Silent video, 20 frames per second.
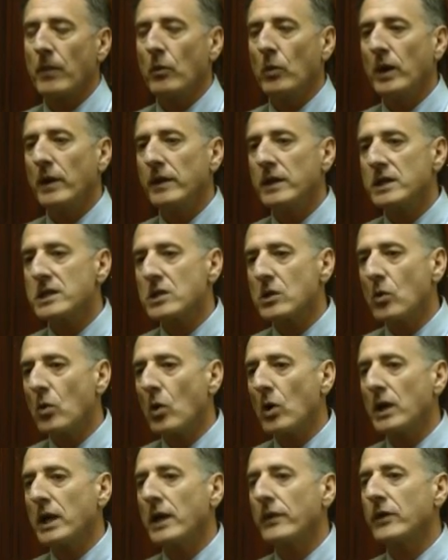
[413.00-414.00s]
when this
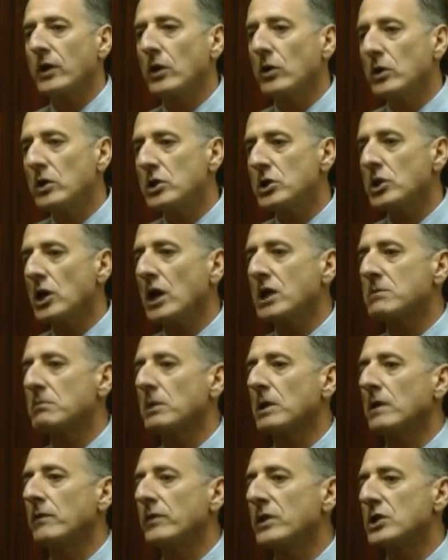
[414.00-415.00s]
court had the good
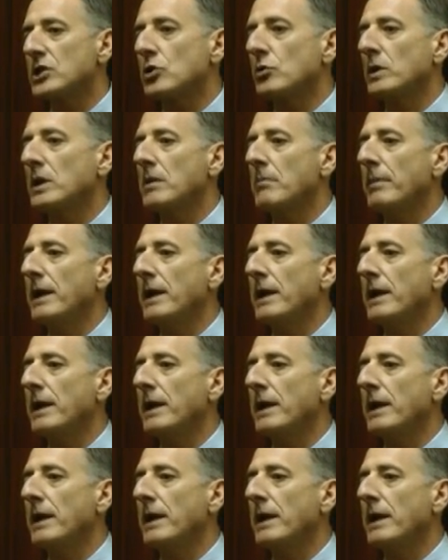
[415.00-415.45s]
judgment of issuing the